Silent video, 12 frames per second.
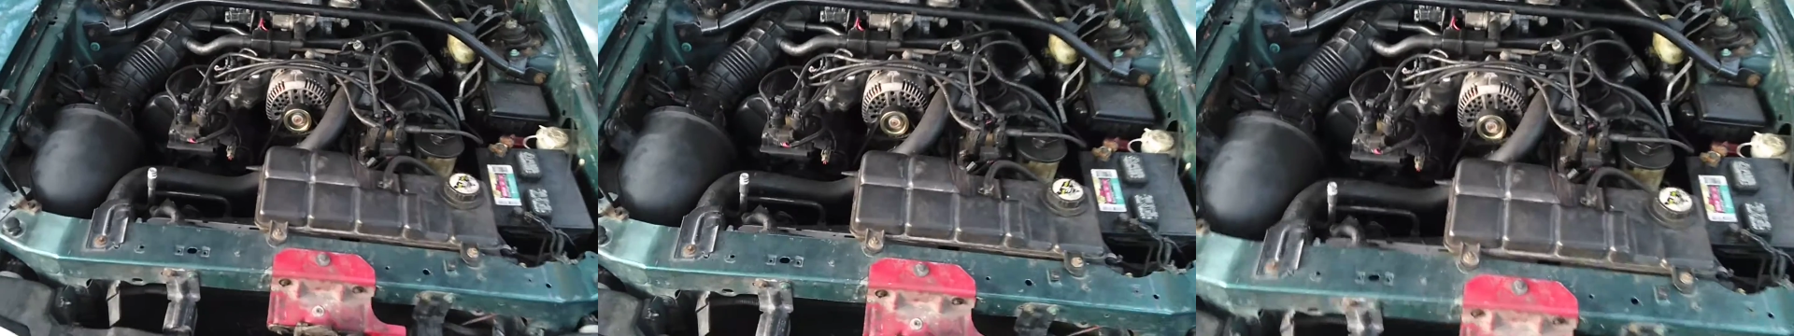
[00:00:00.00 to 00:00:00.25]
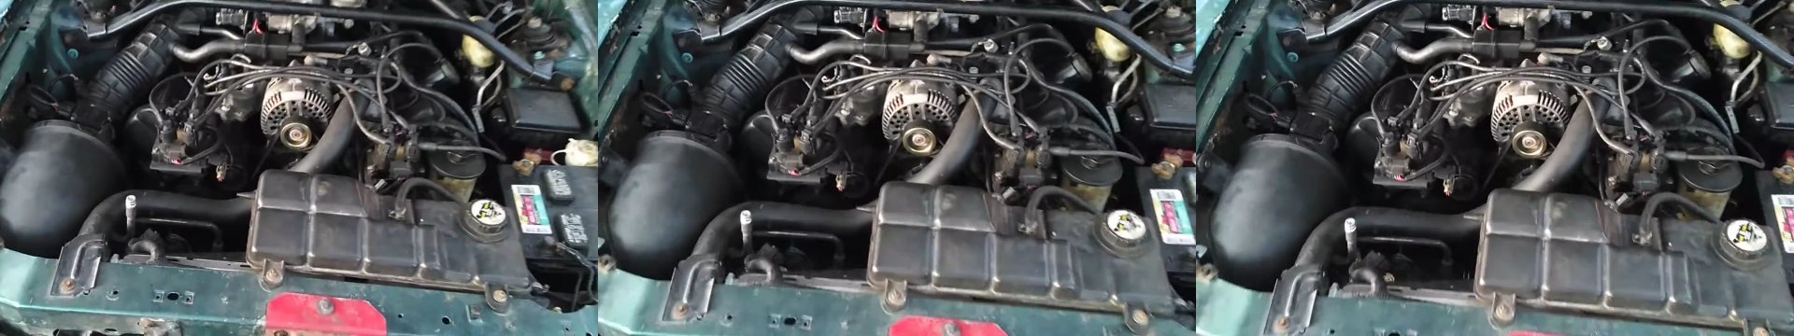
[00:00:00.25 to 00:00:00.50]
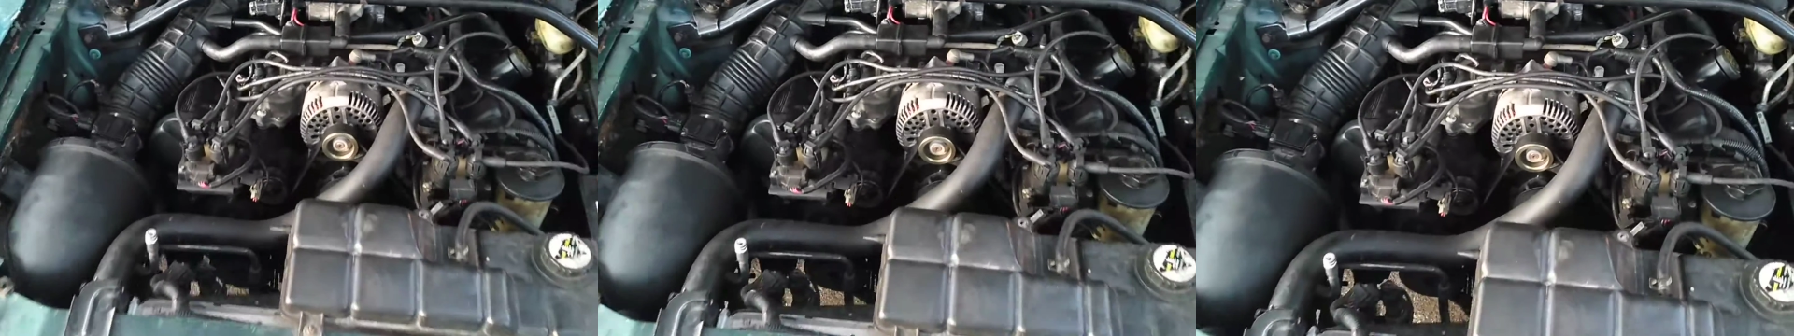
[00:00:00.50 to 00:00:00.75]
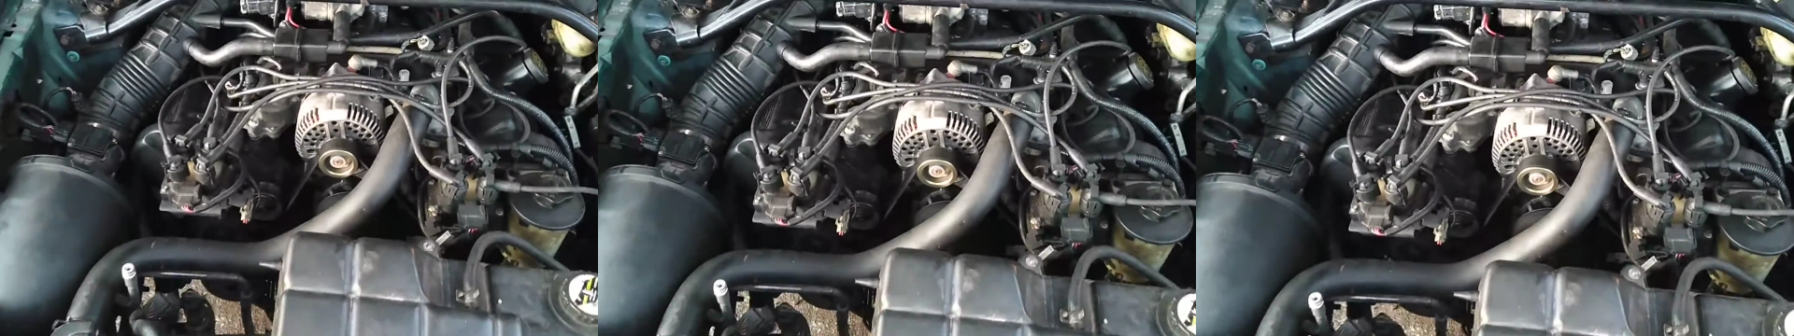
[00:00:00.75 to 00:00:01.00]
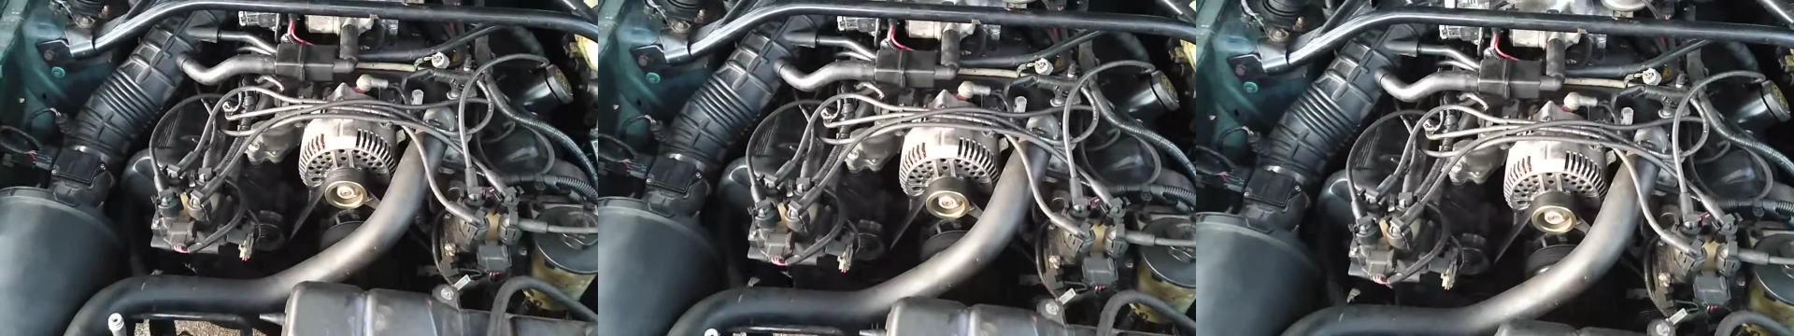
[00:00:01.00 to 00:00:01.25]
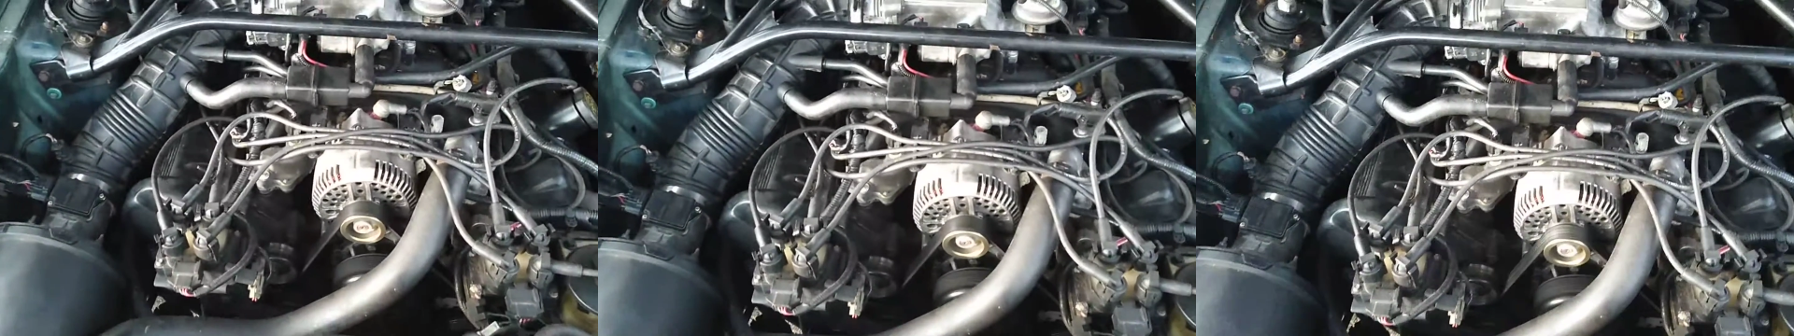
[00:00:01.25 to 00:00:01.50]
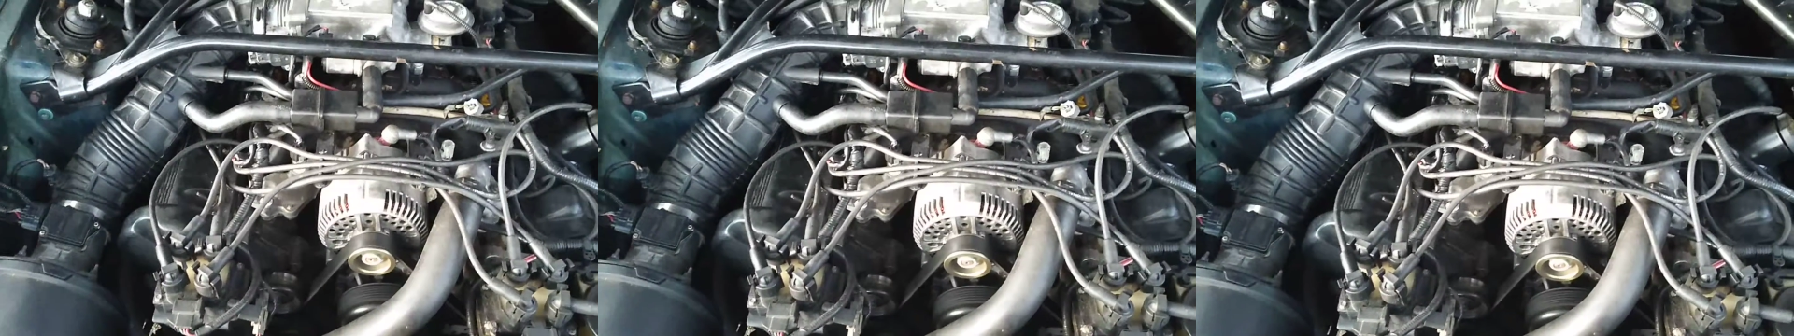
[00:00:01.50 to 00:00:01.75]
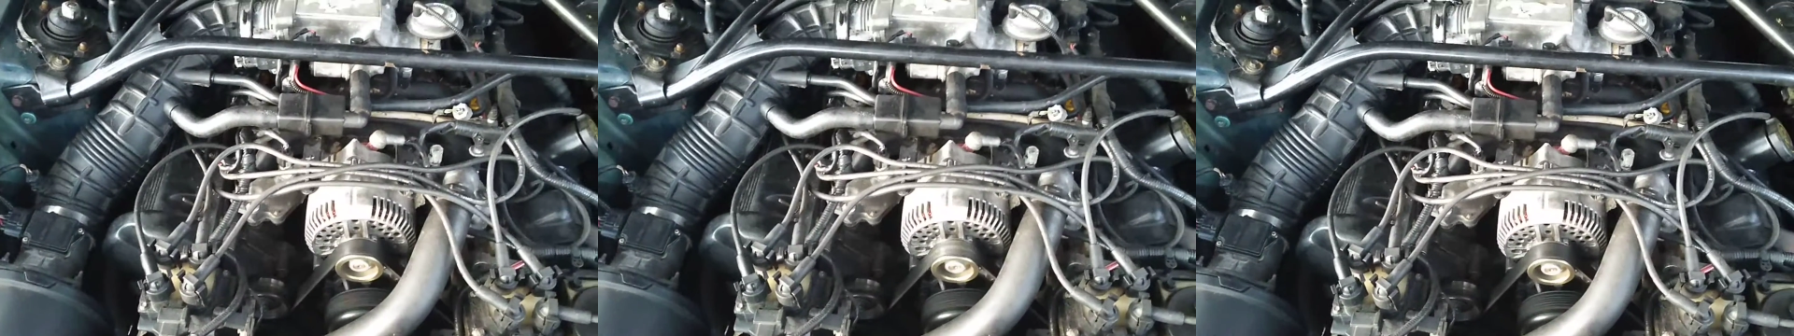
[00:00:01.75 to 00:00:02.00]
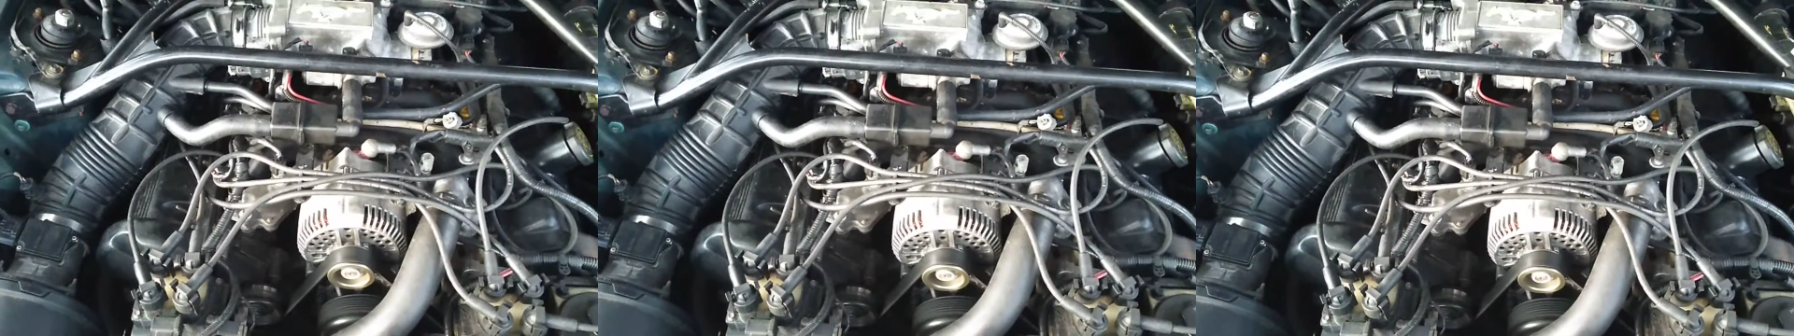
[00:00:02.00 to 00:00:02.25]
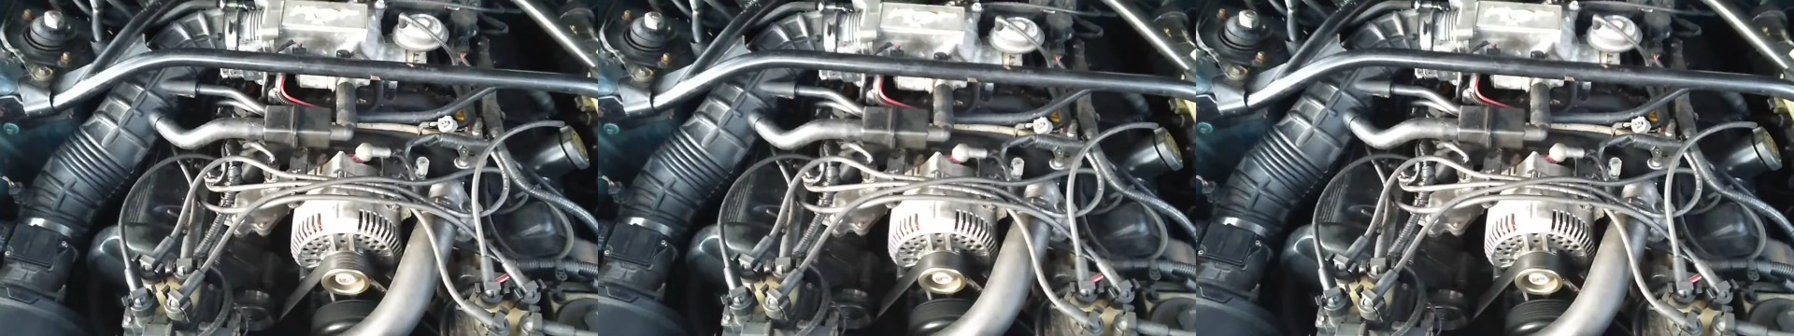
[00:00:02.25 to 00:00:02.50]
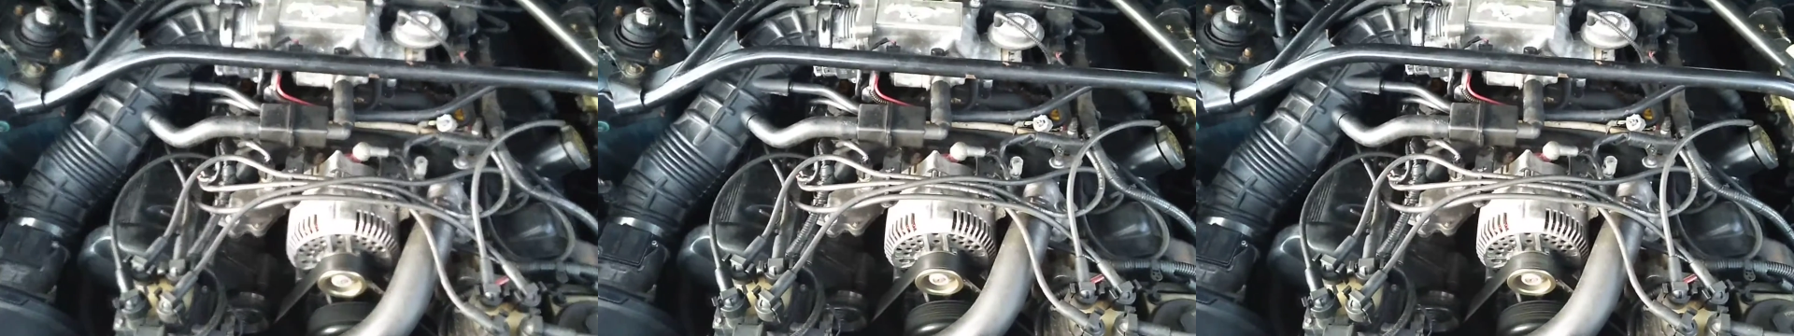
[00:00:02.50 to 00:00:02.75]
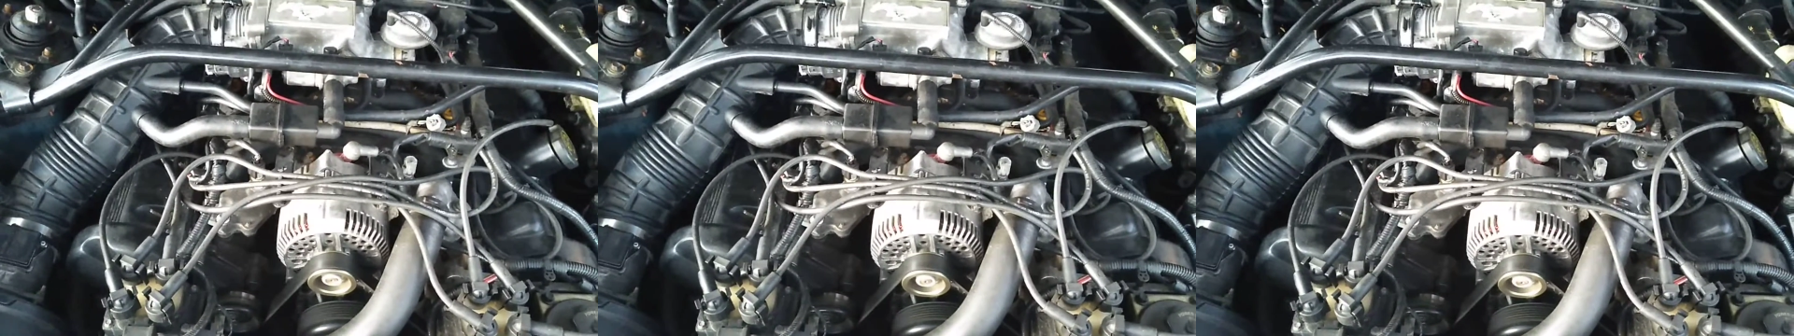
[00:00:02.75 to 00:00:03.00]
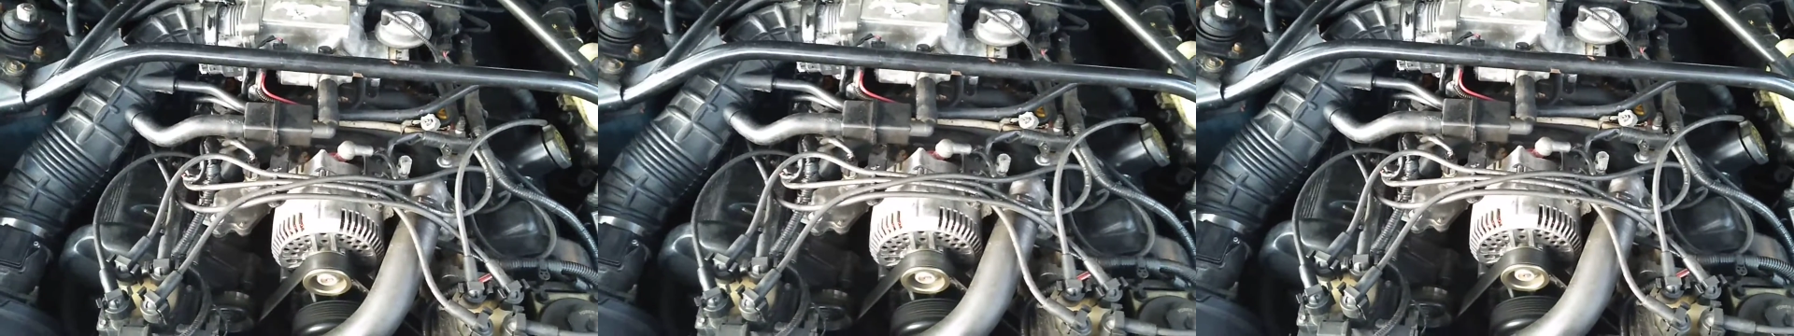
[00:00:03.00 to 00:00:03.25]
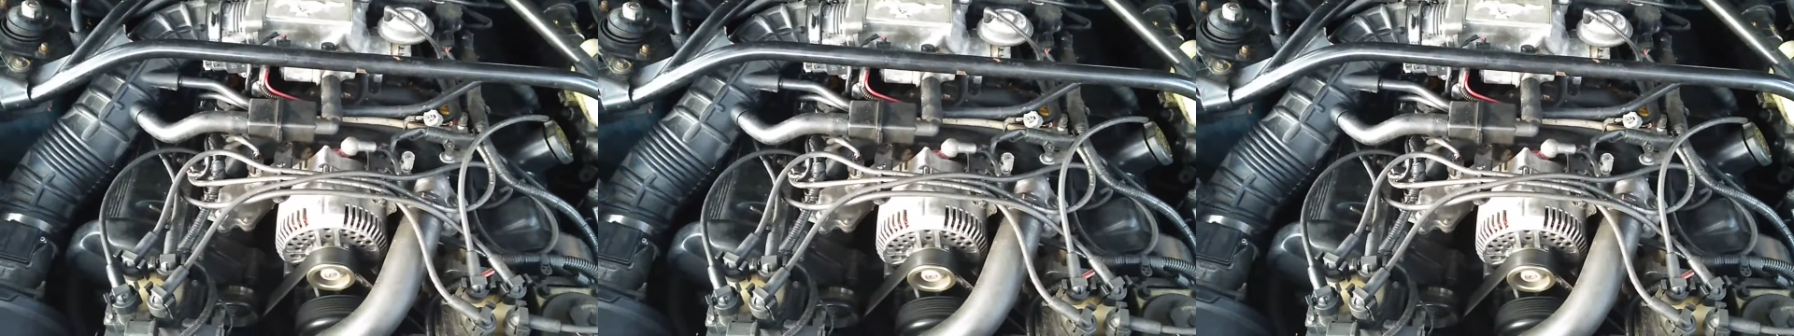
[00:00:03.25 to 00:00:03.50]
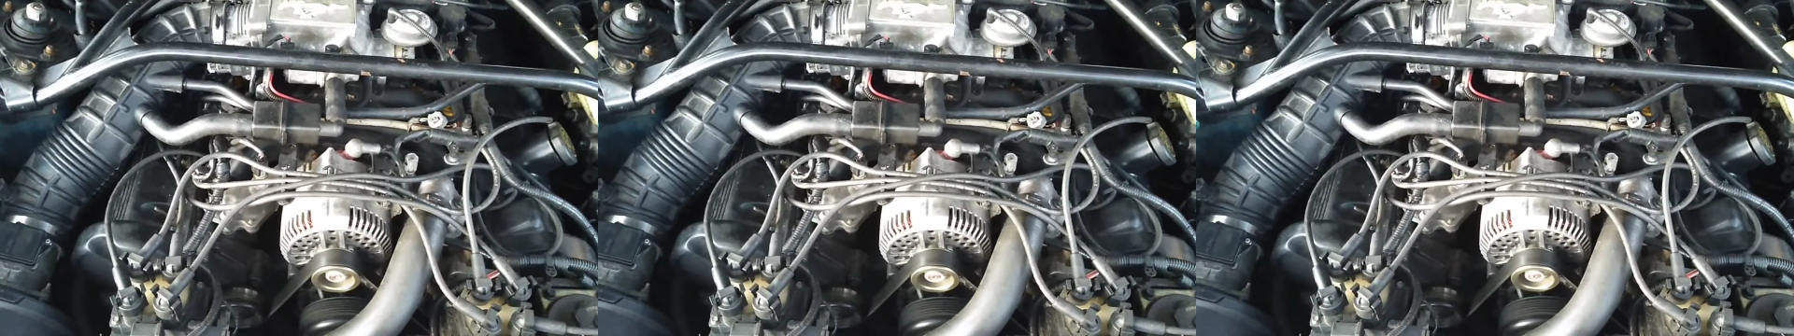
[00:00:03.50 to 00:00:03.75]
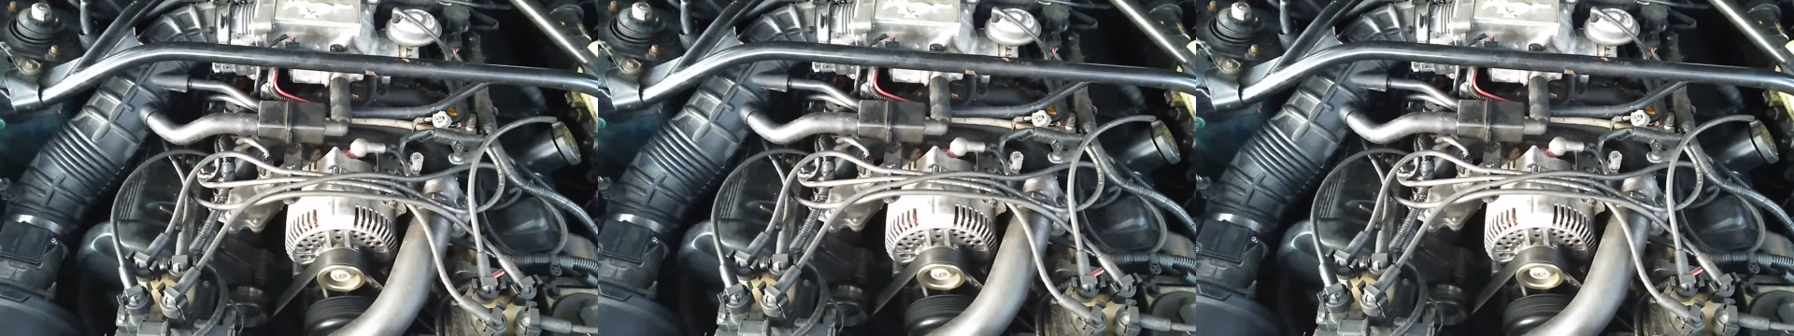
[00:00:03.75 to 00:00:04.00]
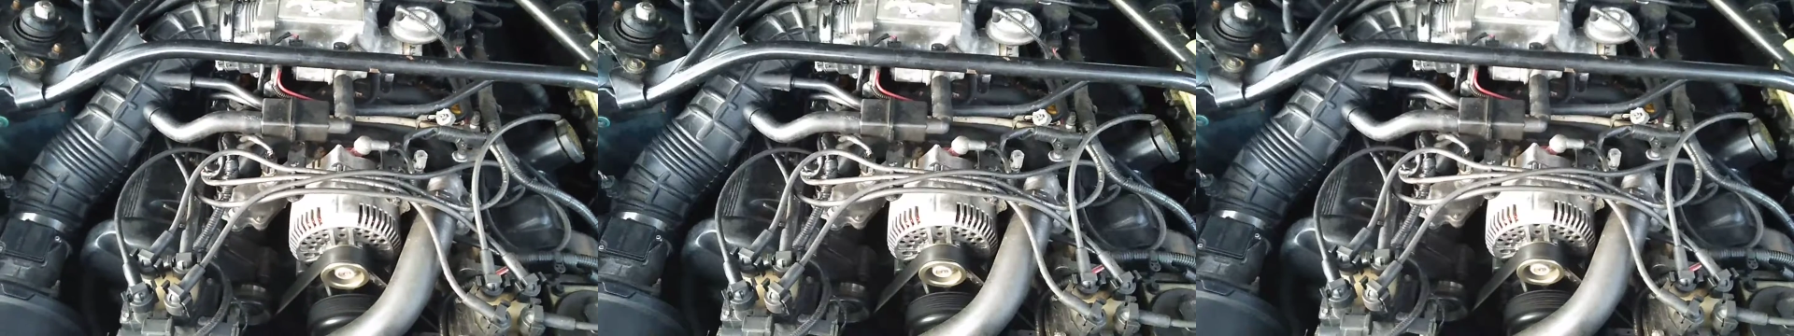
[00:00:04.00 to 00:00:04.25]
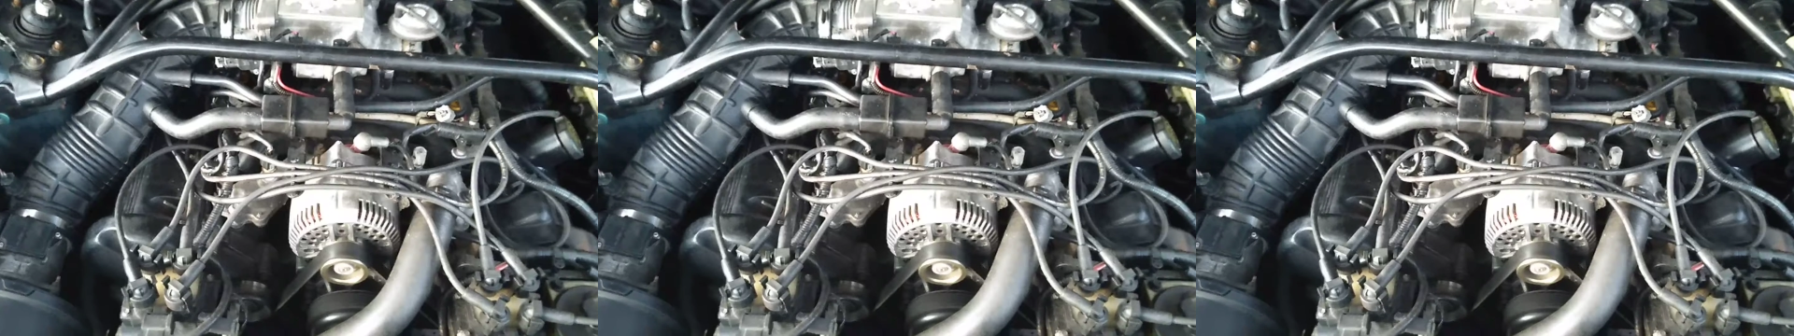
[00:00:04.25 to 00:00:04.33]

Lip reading: No face is visible, so there are no lips to read.